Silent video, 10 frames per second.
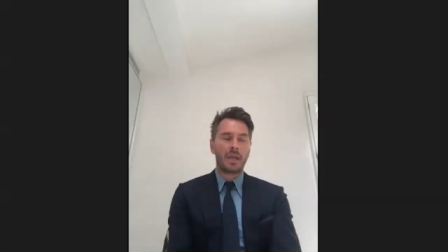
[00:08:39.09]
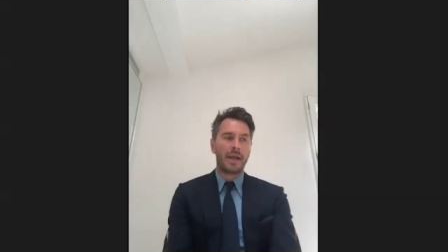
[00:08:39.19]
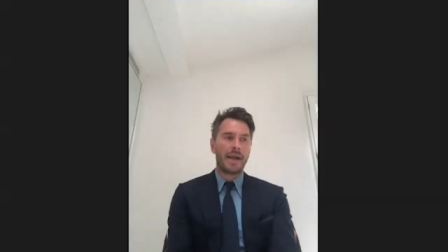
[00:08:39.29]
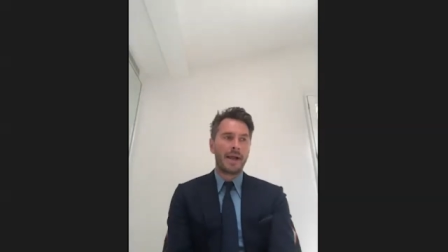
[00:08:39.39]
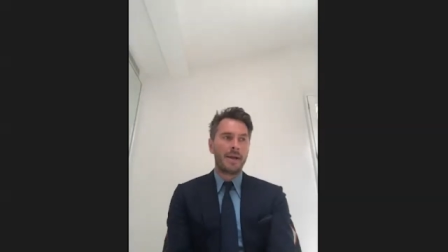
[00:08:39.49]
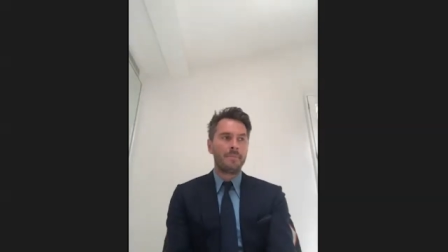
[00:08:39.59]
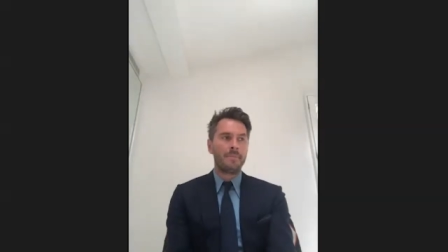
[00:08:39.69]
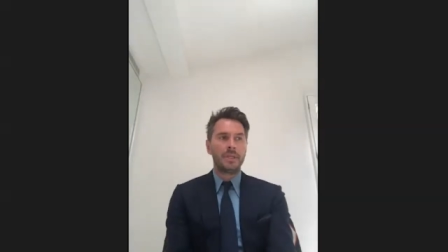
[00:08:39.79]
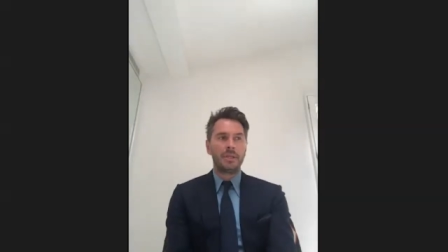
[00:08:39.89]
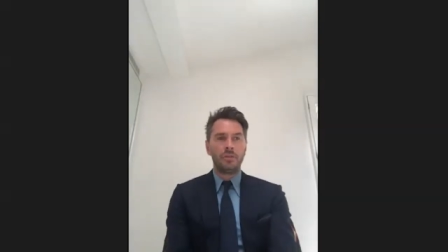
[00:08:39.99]

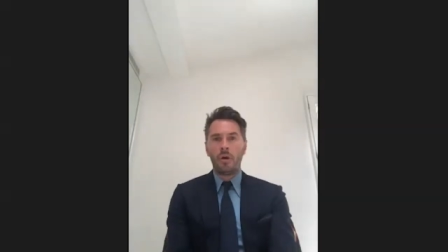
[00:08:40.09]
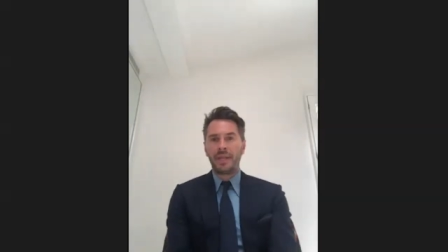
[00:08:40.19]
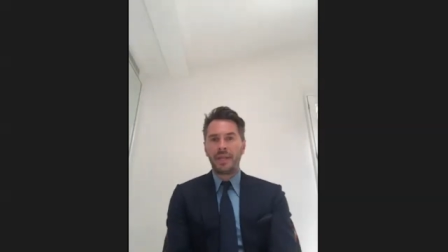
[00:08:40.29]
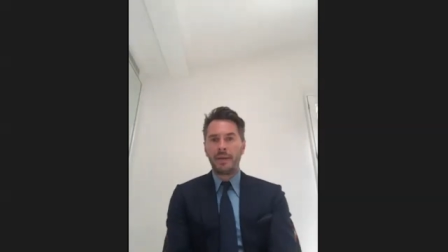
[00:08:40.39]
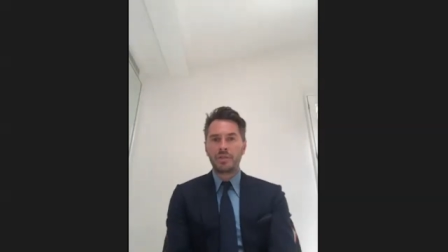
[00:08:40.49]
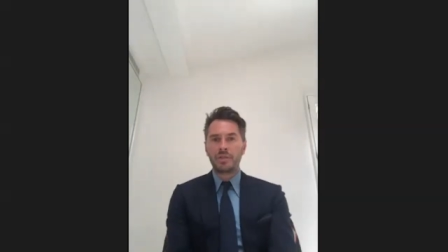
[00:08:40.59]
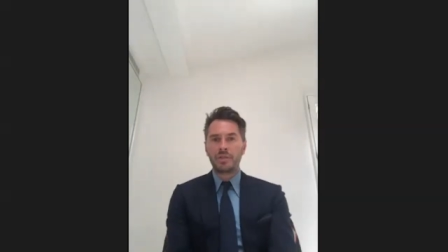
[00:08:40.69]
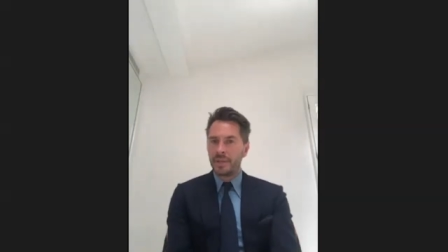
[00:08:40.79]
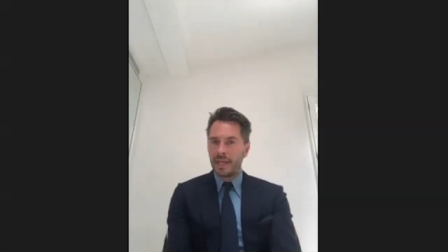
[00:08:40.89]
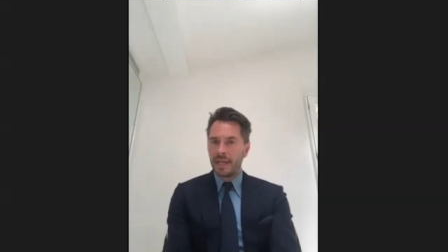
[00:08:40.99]
not being able to
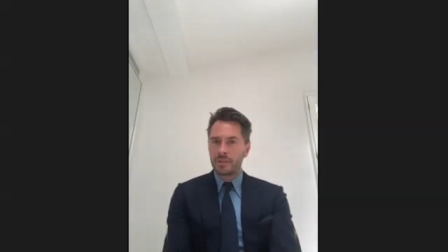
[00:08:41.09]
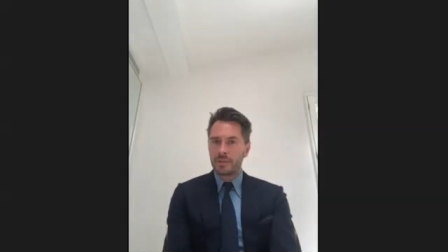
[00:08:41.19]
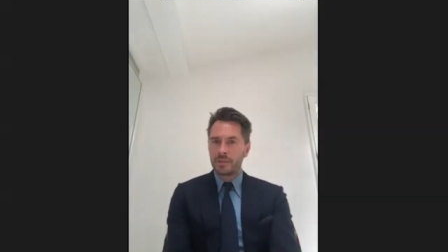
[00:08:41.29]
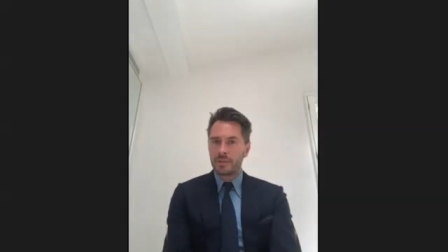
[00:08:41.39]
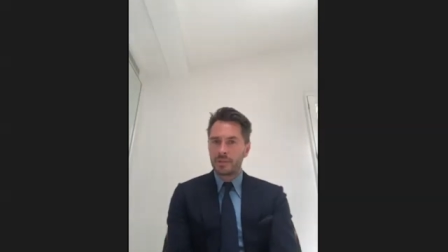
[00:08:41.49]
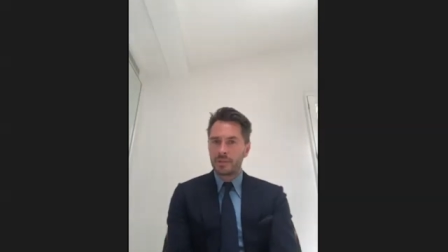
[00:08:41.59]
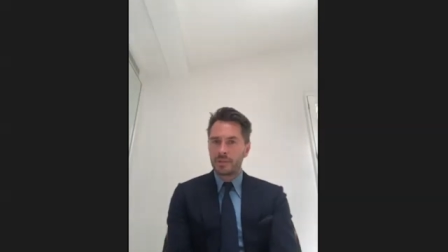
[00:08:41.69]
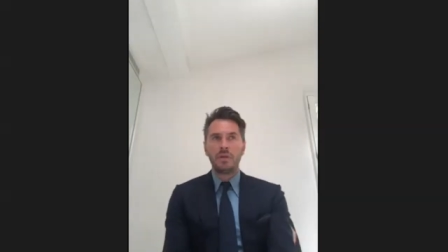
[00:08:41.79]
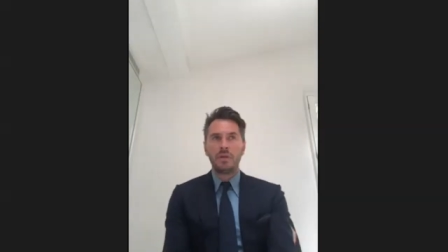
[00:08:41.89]
work, not being able to travel,